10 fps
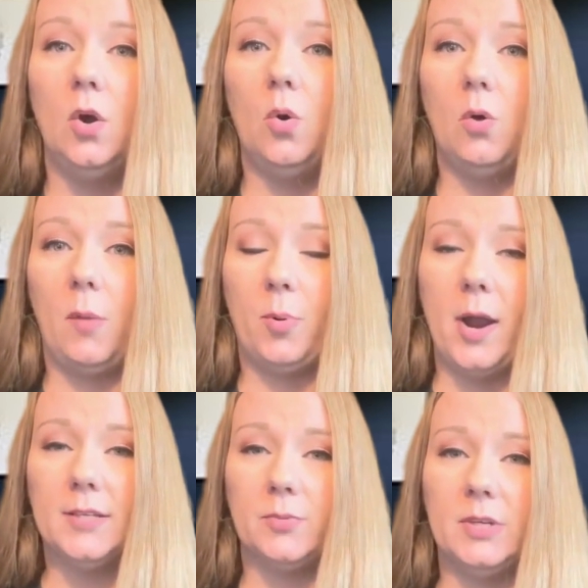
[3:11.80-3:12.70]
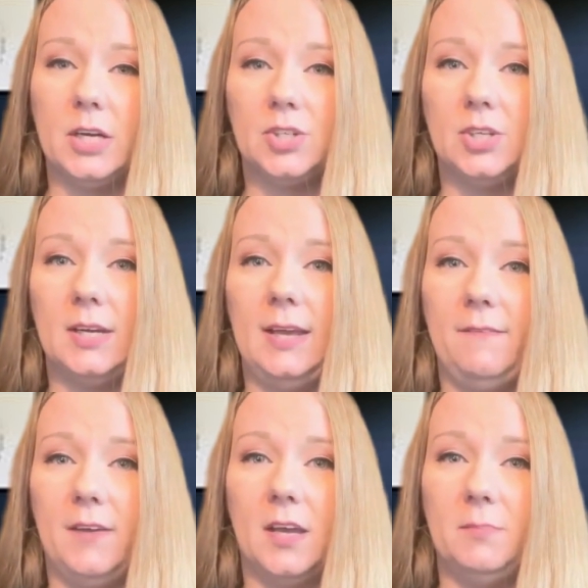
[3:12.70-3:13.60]
or a price reduction
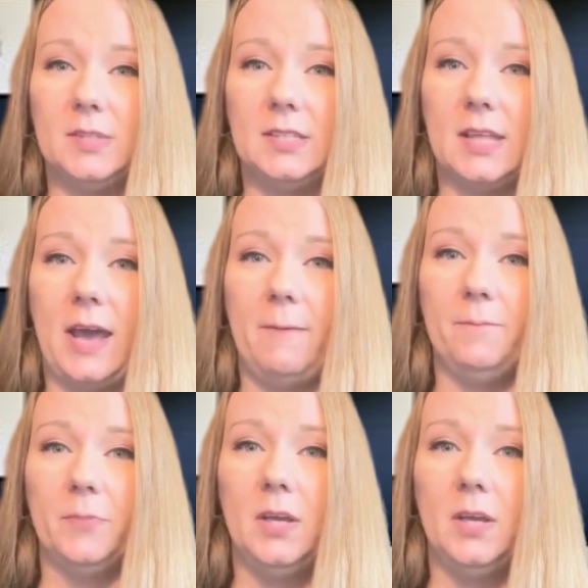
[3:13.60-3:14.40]
if it comes to that.